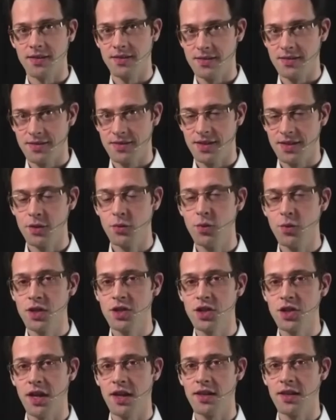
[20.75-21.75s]
in which
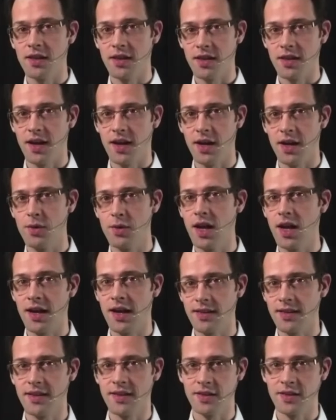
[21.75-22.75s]
hand I will
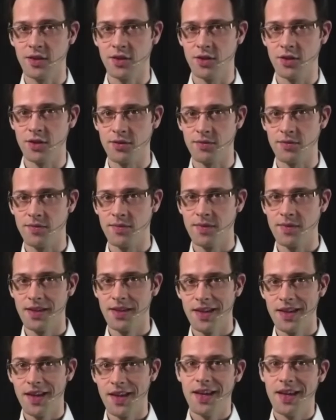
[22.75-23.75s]
hide that coin.
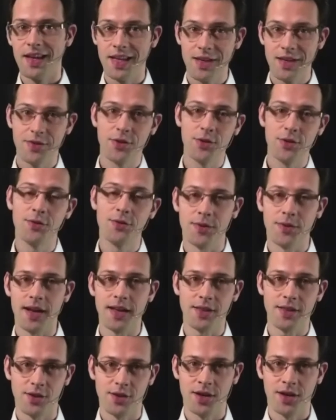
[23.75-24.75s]
If you
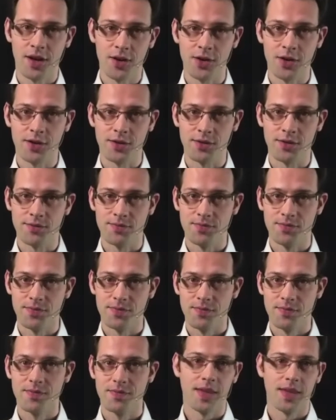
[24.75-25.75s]
find the coin,
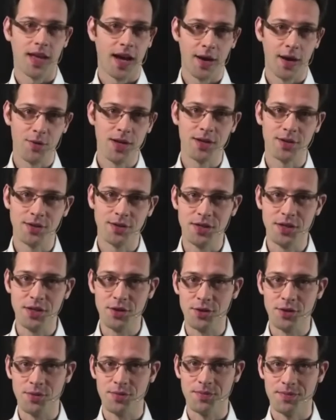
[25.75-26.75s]
I will
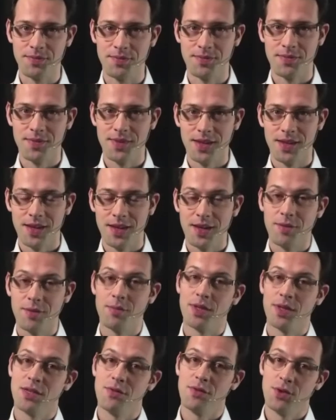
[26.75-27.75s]
continue.
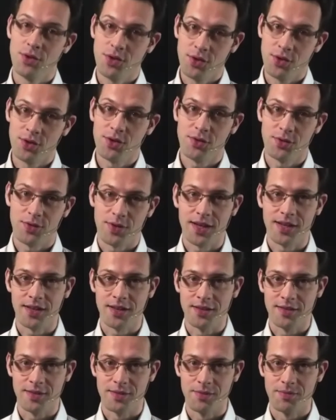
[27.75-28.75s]
But if you don't find
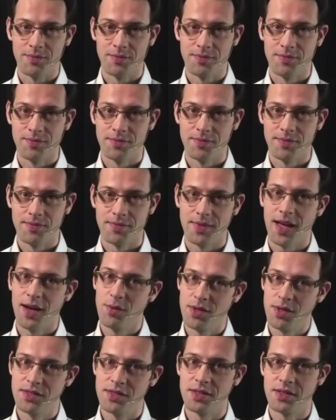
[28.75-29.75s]
it, I
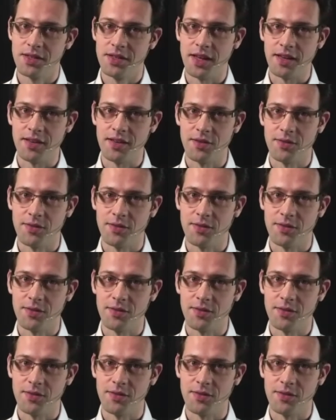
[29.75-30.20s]
will disconnect.